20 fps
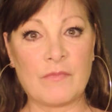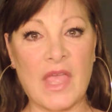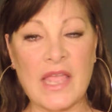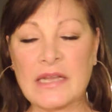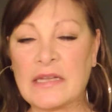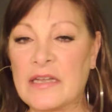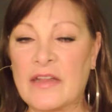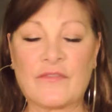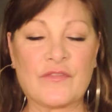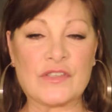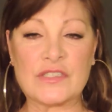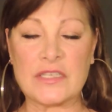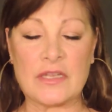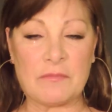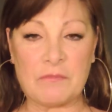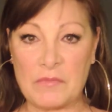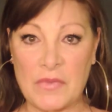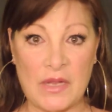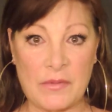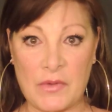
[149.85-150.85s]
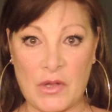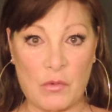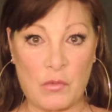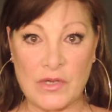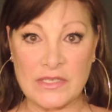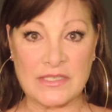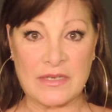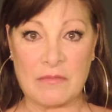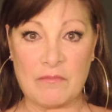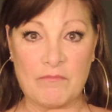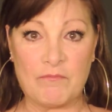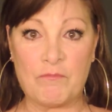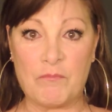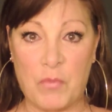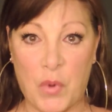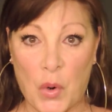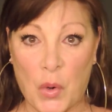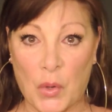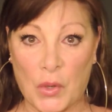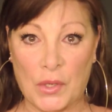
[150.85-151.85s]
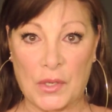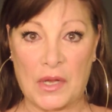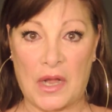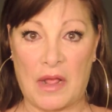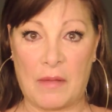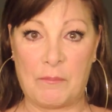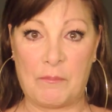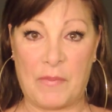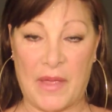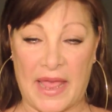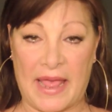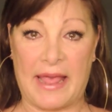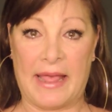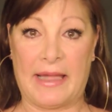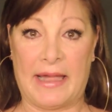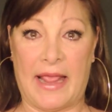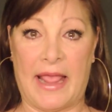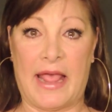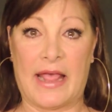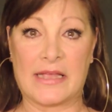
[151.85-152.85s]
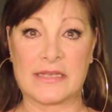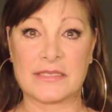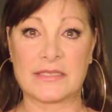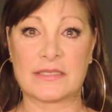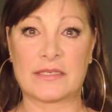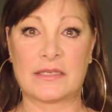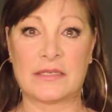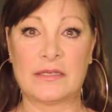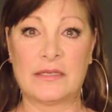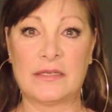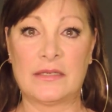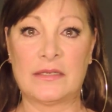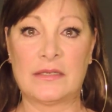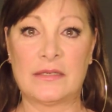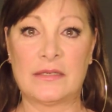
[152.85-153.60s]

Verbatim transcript: Magnificent Mimi wasn't born a badass.